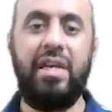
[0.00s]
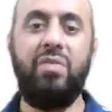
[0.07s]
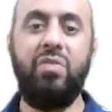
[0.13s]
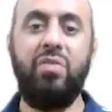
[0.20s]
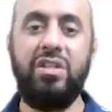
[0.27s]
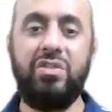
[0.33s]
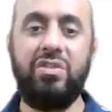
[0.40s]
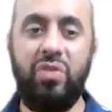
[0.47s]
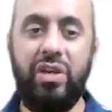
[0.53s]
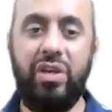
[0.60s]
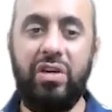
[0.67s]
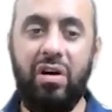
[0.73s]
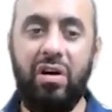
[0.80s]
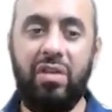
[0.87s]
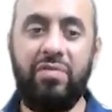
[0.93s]
what is going
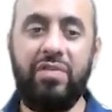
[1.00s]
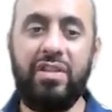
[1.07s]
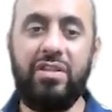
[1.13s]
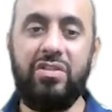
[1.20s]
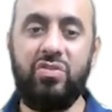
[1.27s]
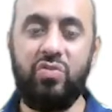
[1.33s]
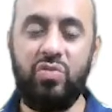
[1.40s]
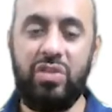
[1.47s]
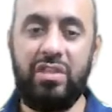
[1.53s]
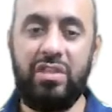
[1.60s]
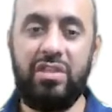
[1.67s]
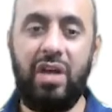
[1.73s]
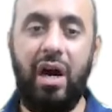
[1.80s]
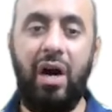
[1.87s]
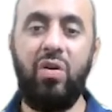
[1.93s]
on with the students
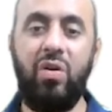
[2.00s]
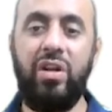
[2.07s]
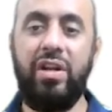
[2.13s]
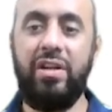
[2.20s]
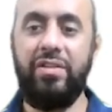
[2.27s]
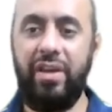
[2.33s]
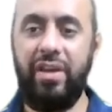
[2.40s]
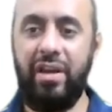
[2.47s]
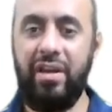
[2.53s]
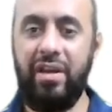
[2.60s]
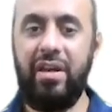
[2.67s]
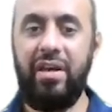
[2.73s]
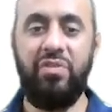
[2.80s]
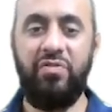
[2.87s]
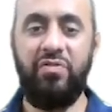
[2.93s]
how did they
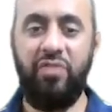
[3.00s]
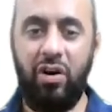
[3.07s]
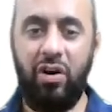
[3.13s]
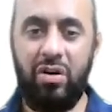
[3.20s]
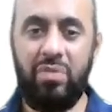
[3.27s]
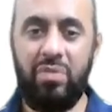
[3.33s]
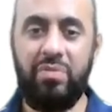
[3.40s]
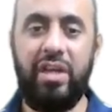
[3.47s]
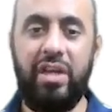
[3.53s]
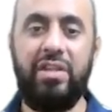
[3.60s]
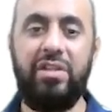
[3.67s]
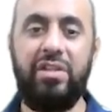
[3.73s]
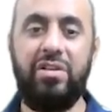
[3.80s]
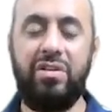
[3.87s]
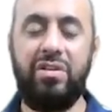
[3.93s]
perform
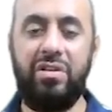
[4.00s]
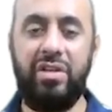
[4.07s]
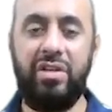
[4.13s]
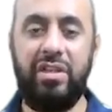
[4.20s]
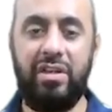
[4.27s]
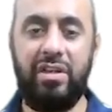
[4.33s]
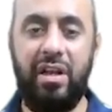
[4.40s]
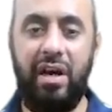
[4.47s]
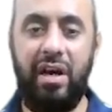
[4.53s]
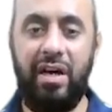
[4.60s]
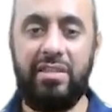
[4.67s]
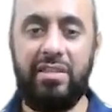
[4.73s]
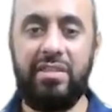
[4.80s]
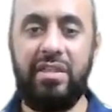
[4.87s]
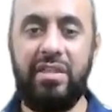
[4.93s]
in the in the
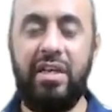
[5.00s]
class